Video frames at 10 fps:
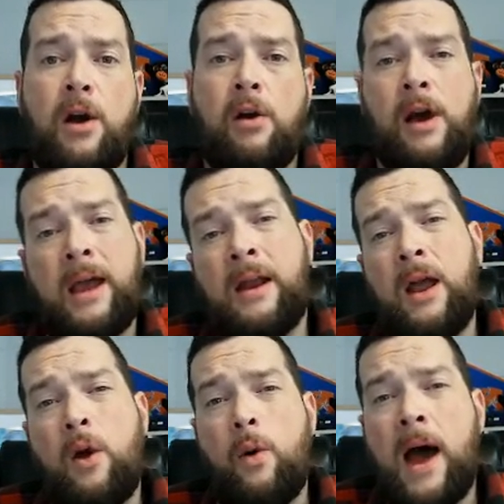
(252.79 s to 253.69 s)
all right,
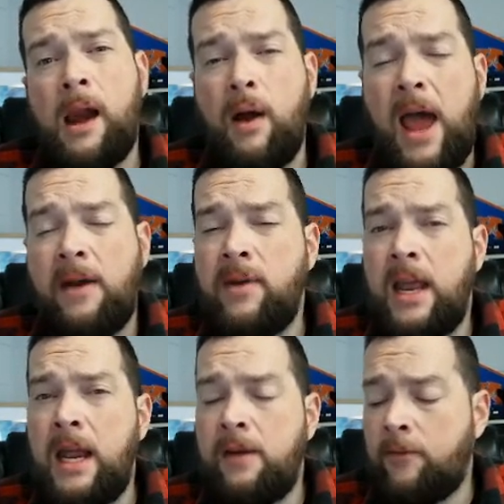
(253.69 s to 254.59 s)
well, I don't have
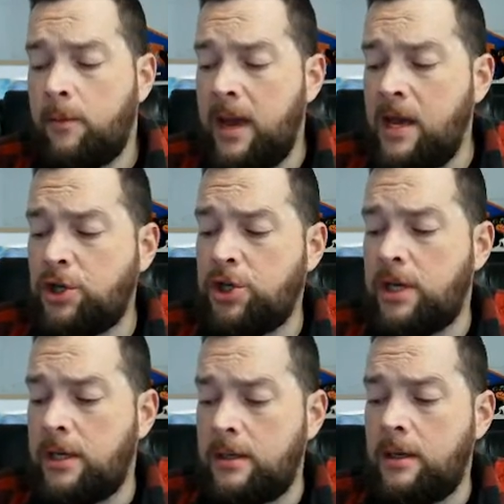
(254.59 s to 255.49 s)
any
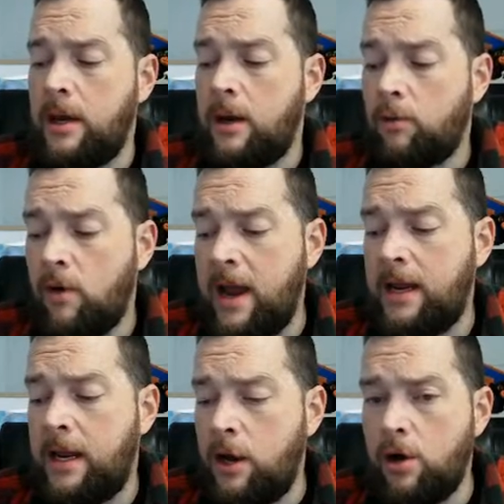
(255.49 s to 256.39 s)
information right
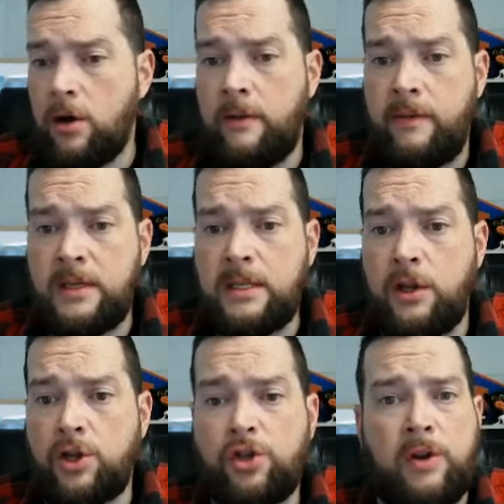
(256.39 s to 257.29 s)
here in this
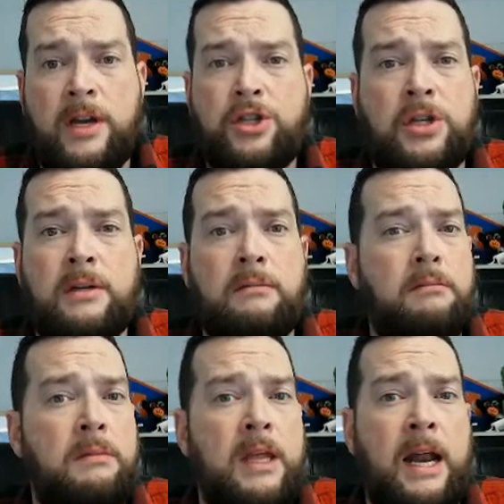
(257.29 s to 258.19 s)
illustration
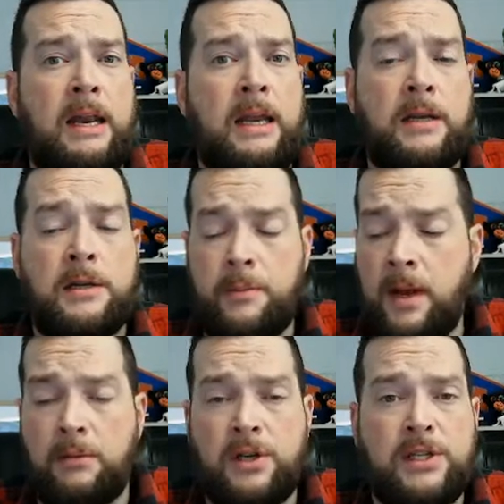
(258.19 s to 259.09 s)
that I need to be
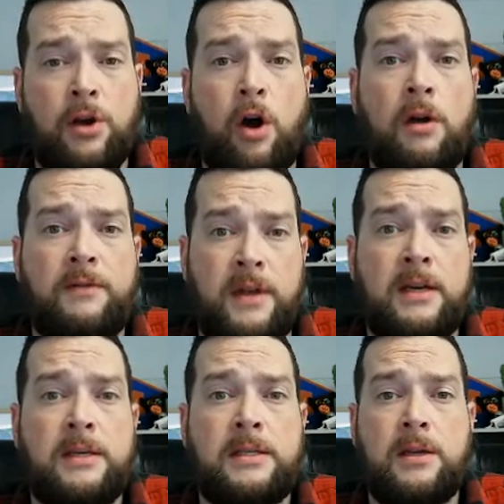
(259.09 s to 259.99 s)
able to solve
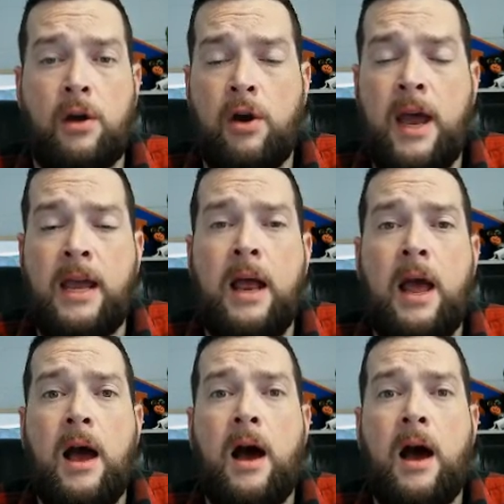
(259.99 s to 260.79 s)
this, all right,